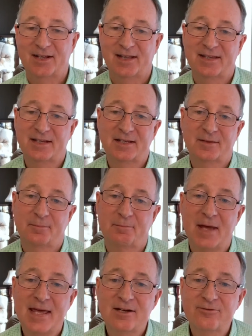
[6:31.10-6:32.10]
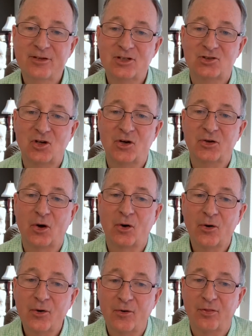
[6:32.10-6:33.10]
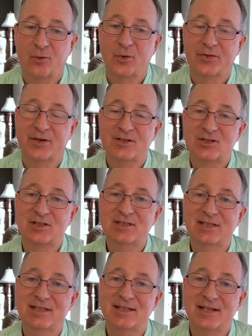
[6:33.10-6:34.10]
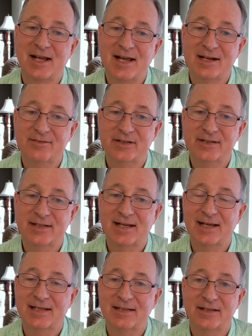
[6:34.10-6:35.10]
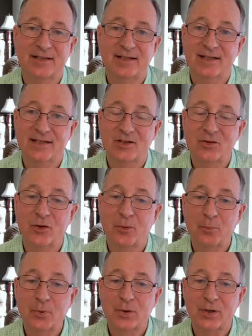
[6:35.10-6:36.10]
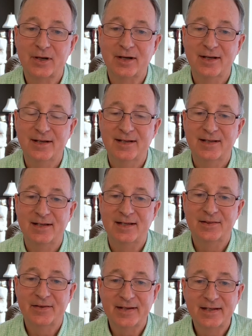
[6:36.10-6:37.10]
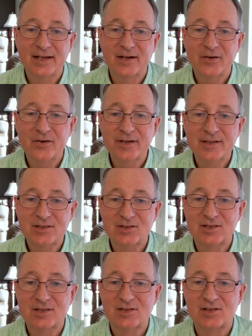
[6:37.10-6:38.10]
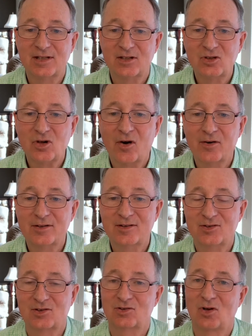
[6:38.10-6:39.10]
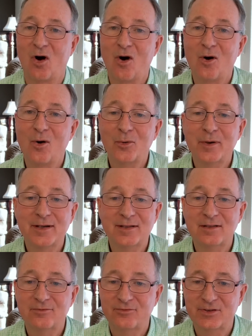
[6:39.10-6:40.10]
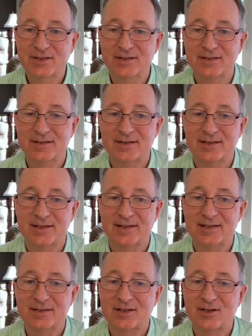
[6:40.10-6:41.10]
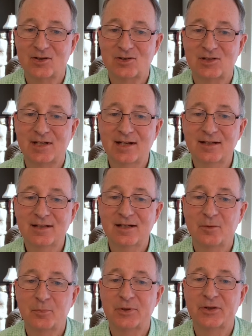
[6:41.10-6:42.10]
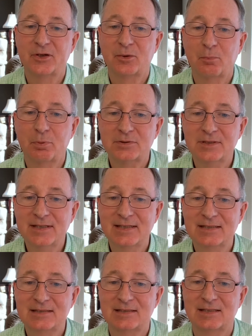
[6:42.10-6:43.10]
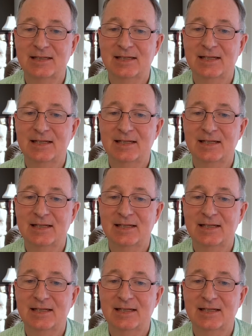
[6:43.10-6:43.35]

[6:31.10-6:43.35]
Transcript: They manifest on earth what they see in heaven and in their book. And they carry a sense that darkness is already defeated, and that they are standing up in their place